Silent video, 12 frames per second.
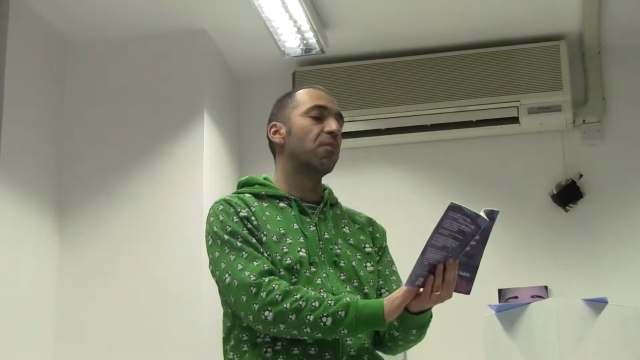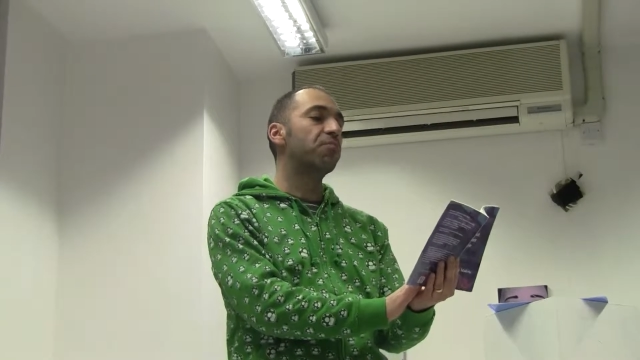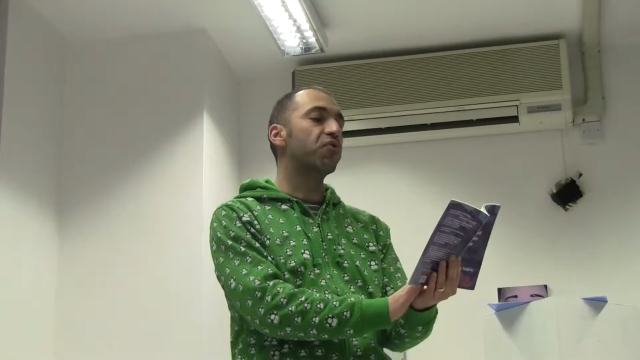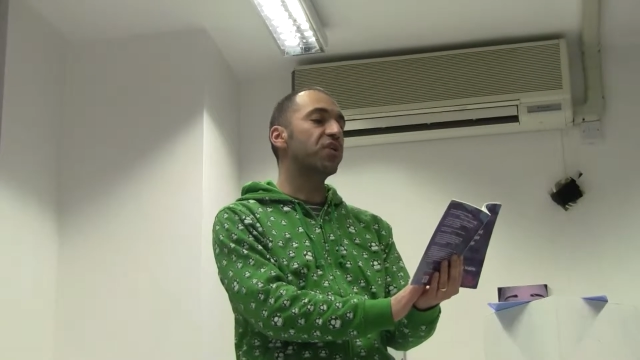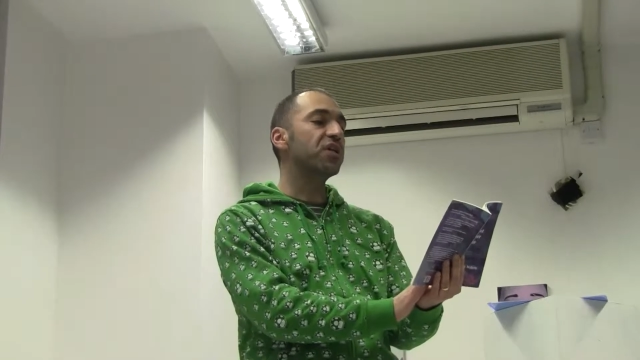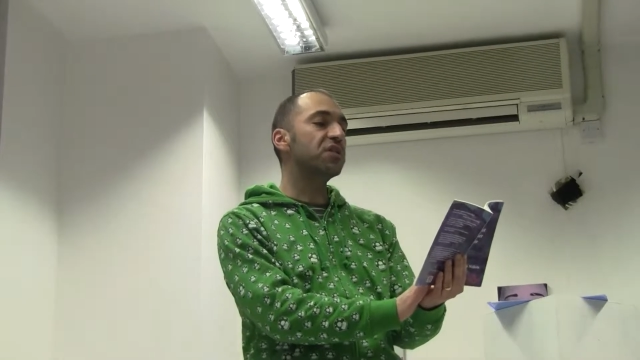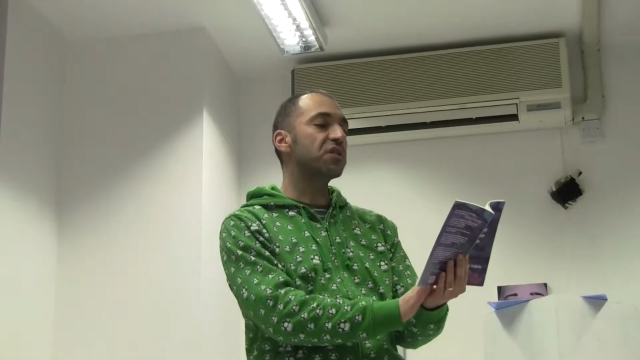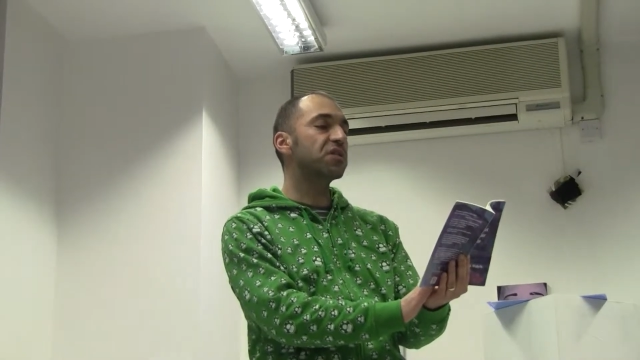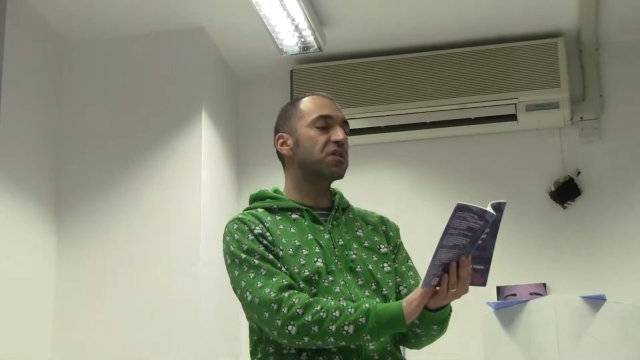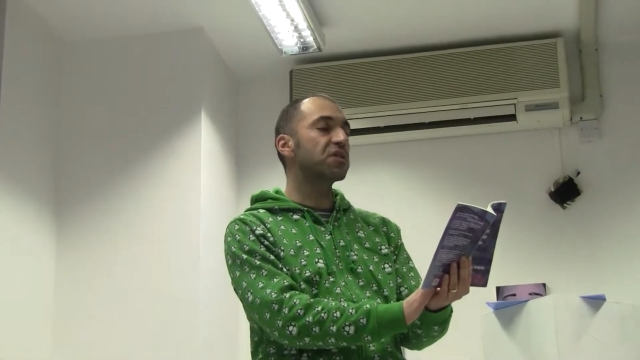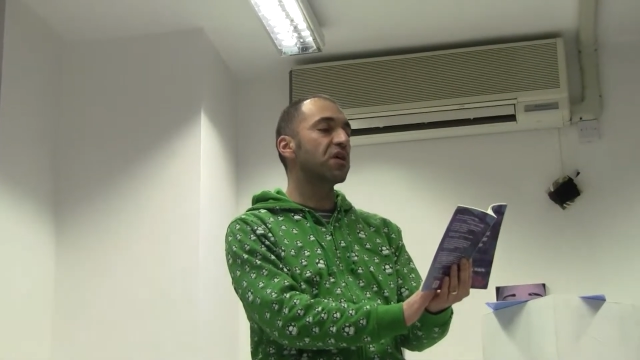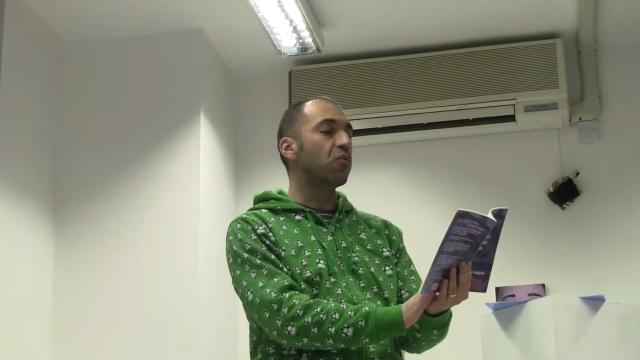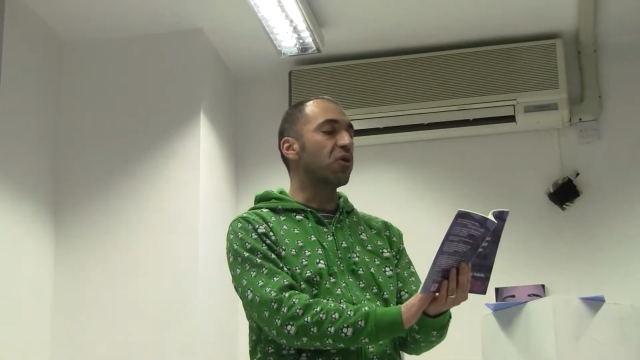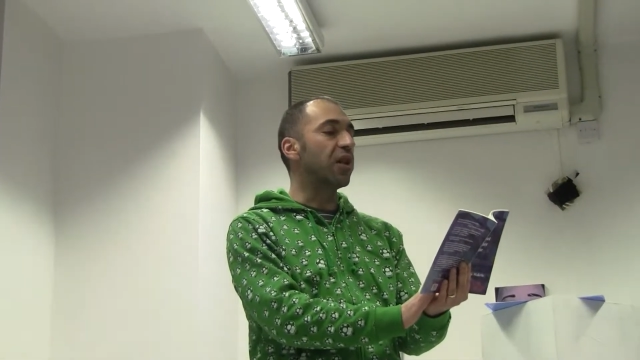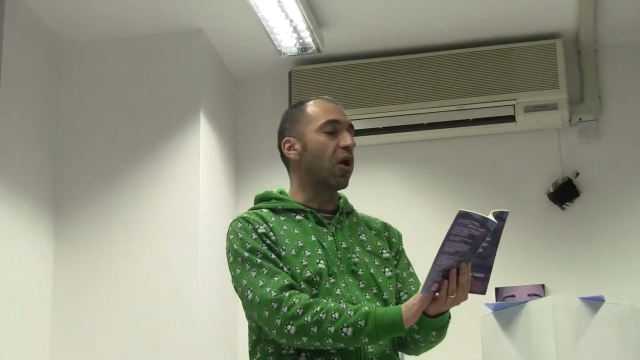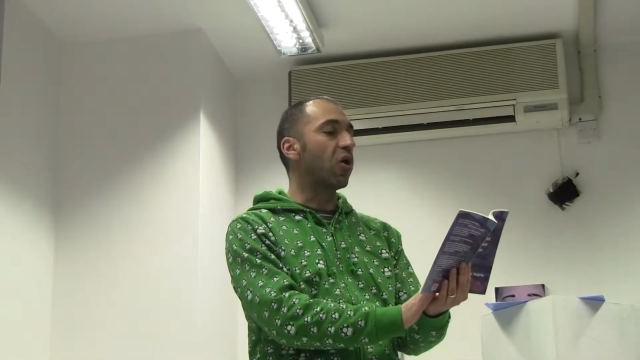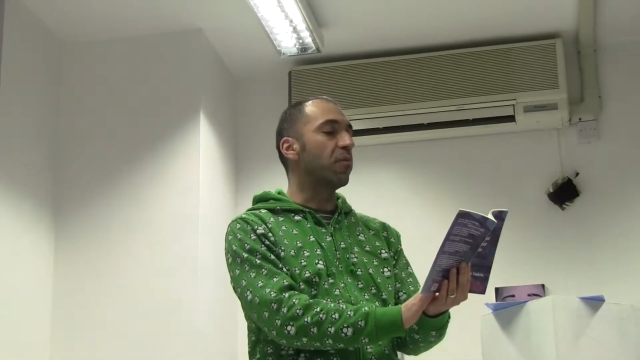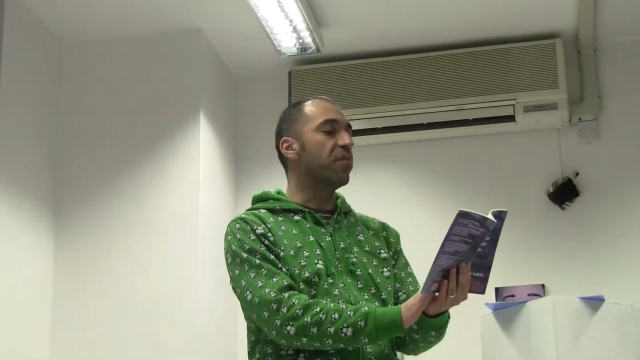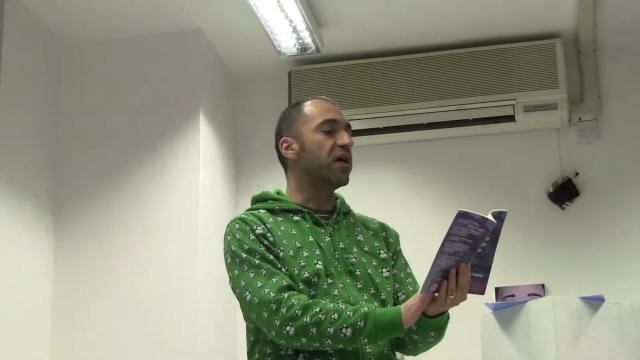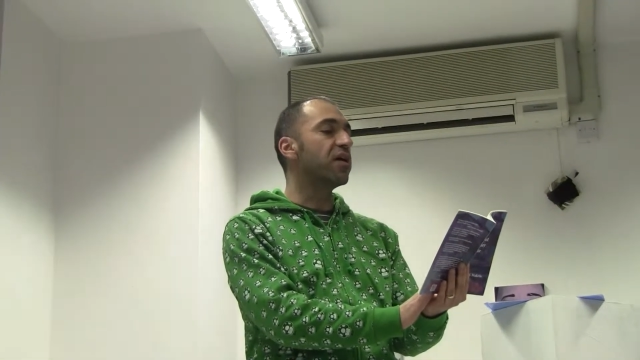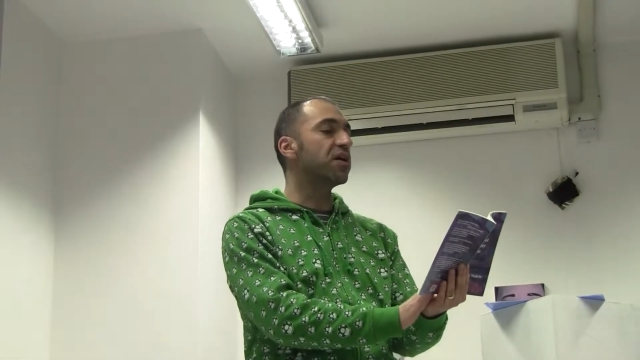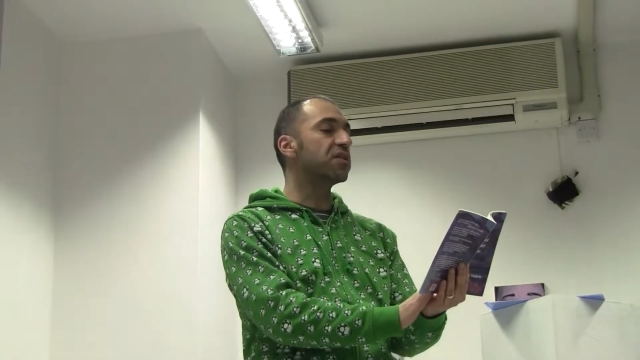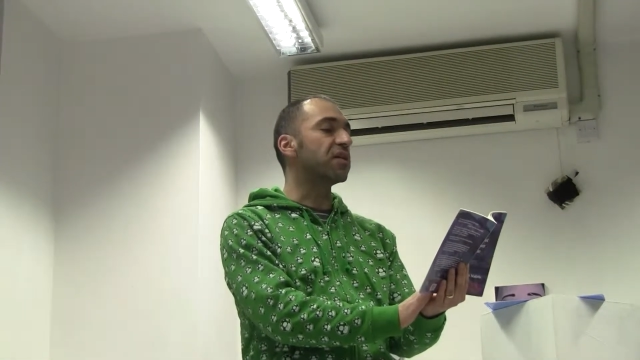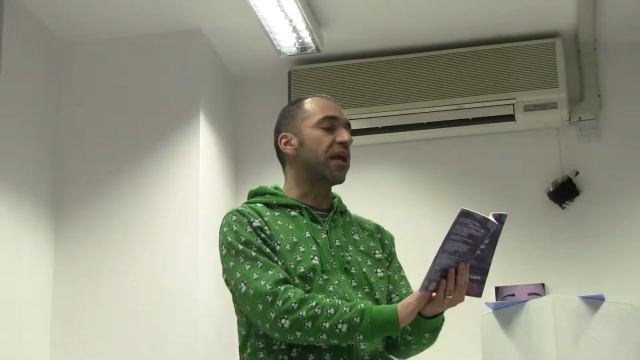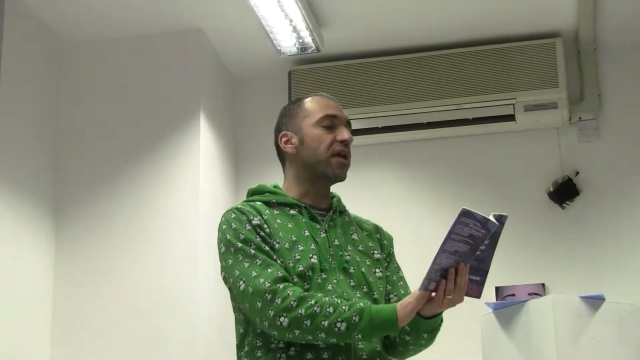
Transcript: Priests with long beards and